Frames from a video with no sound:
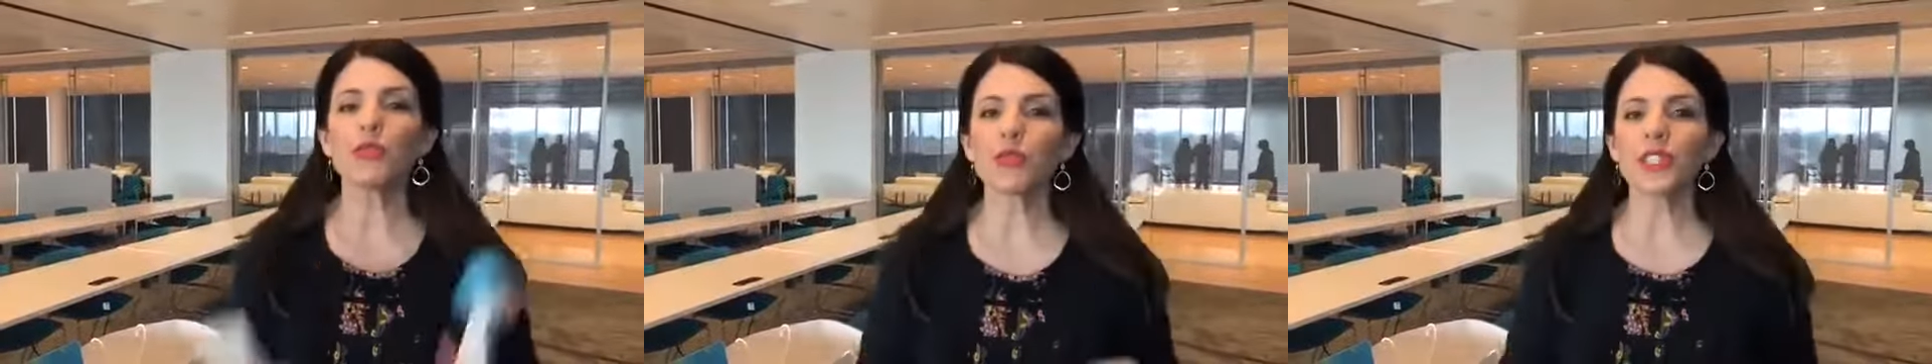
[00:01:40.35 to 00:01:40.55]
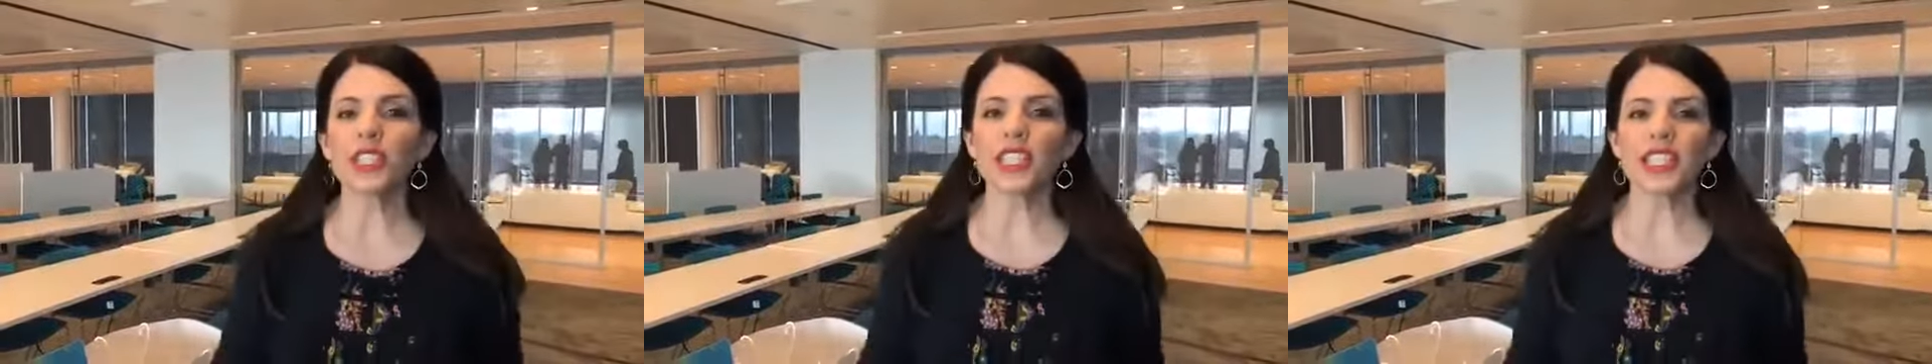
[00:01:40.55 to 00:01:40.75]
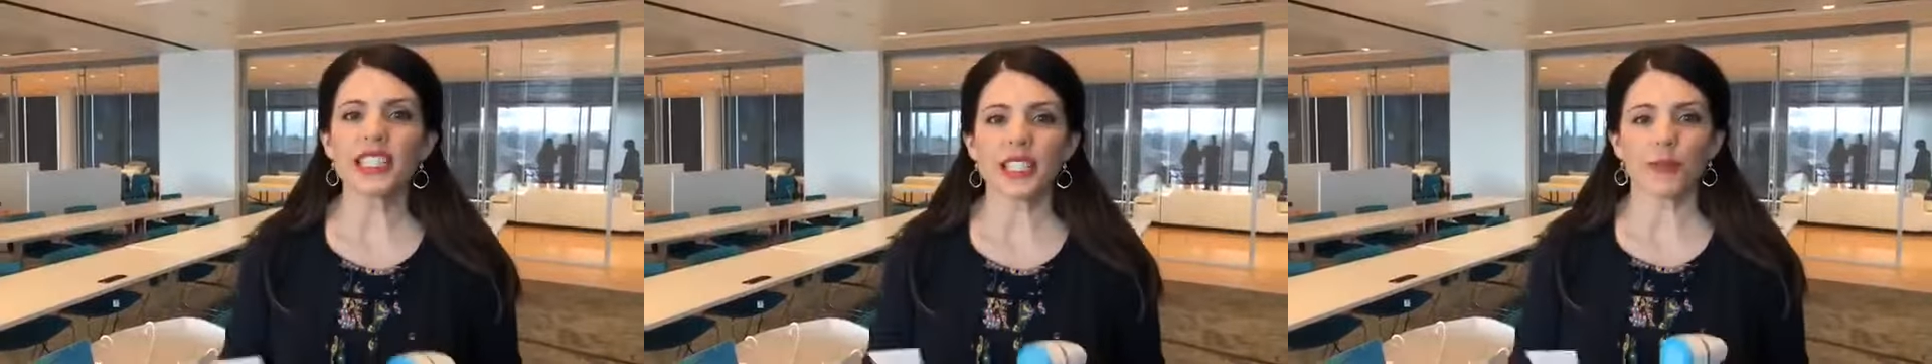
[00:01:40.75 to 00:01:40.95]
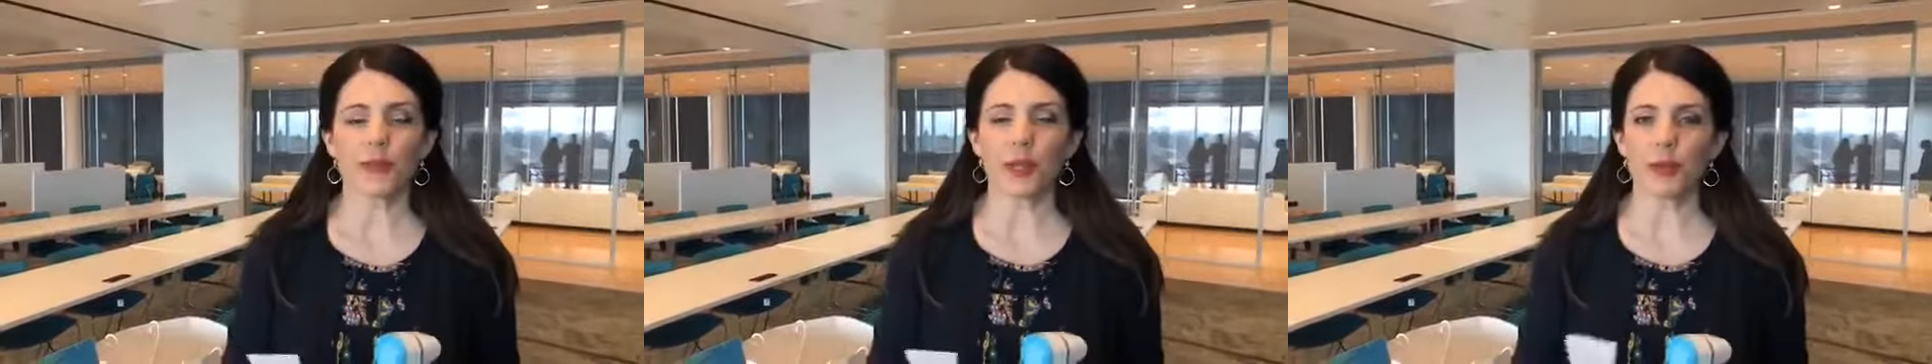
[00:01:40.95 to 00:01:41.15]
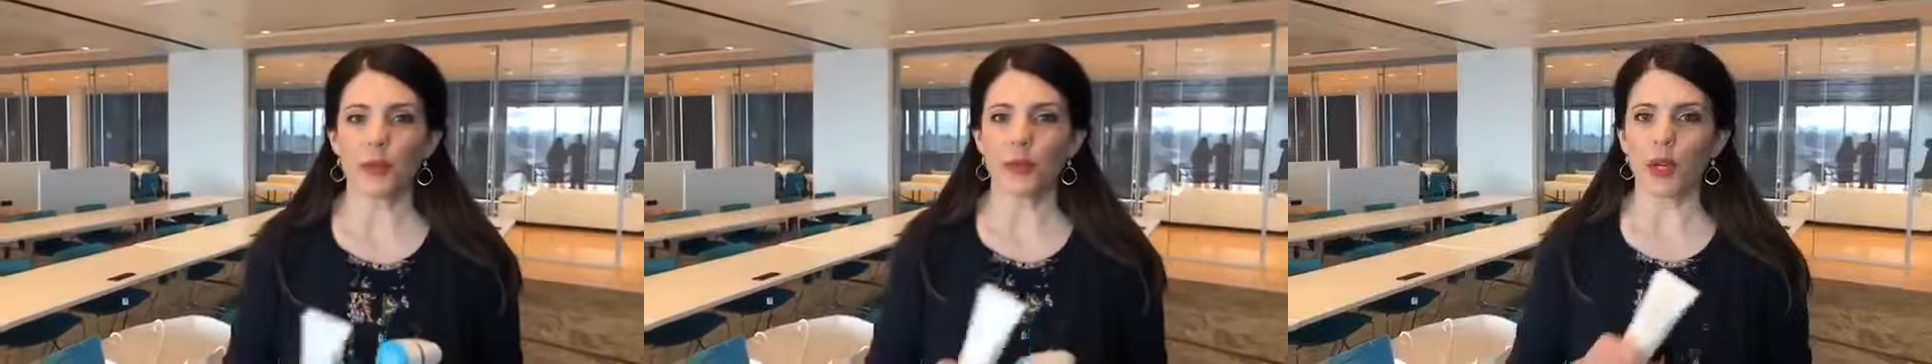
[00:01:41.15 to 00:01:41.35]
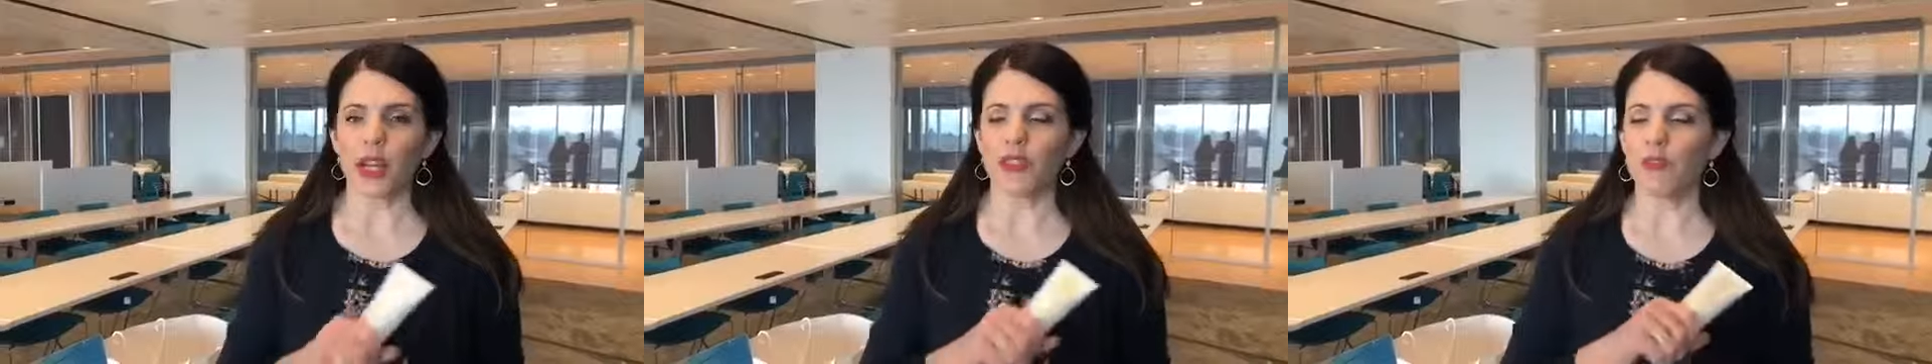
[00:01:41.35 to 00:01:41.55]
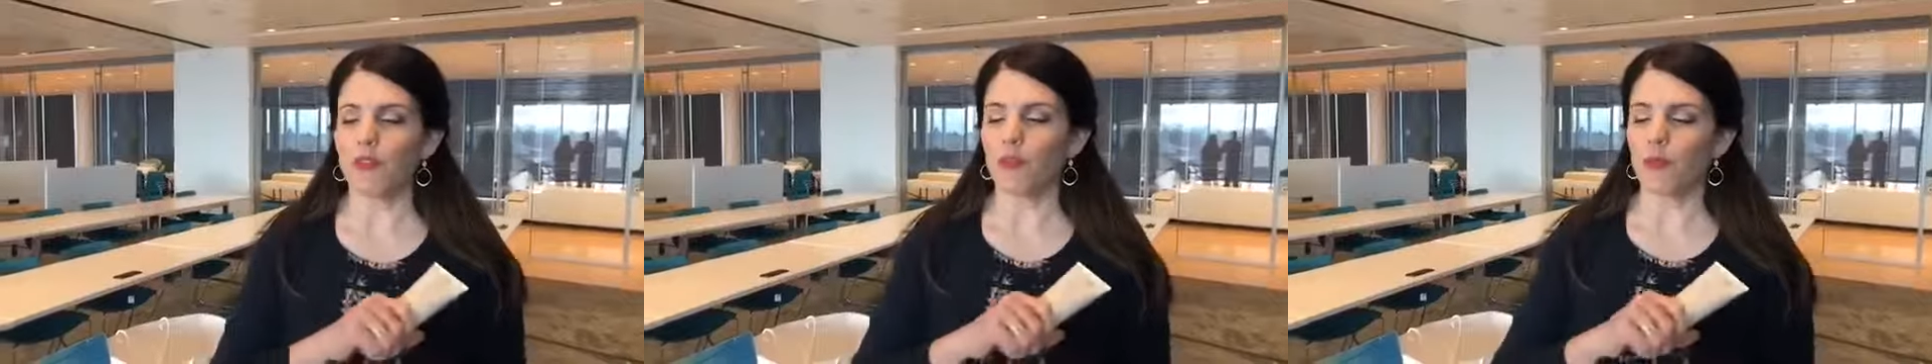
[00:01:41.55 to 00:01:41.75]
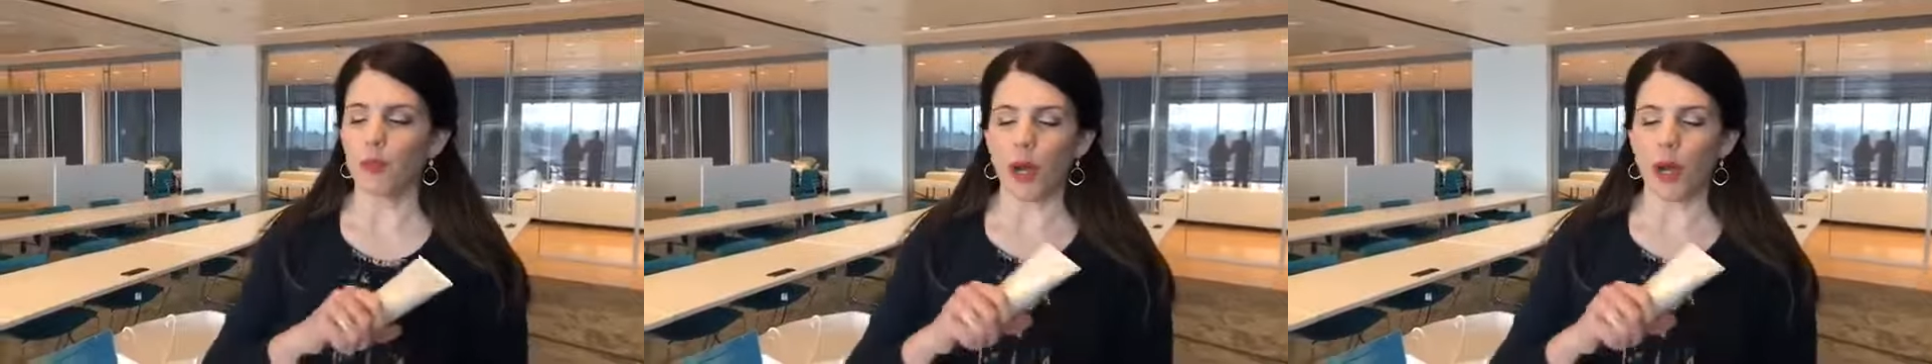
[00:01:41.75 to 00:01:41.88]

really tip number one,